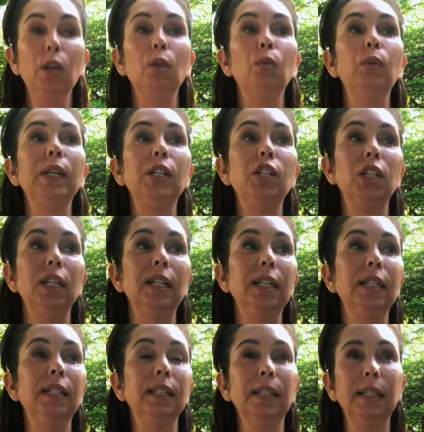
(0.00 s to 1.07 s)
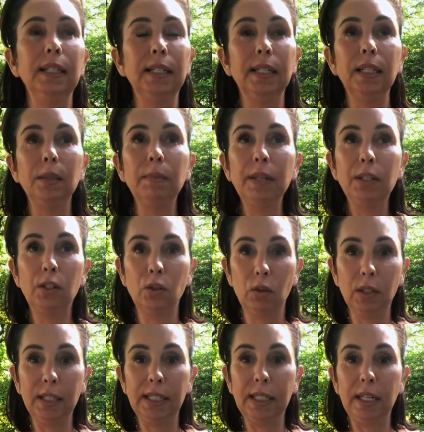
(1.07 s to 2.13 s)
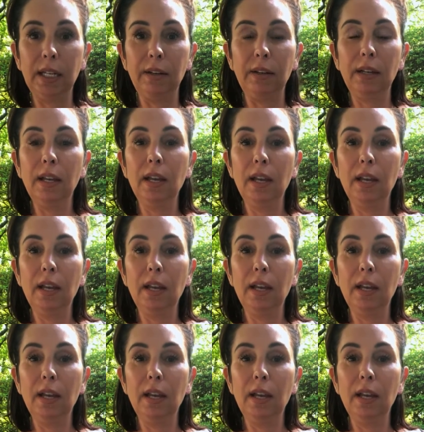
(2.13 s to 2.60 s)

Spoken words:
which is the Latissimus dorsi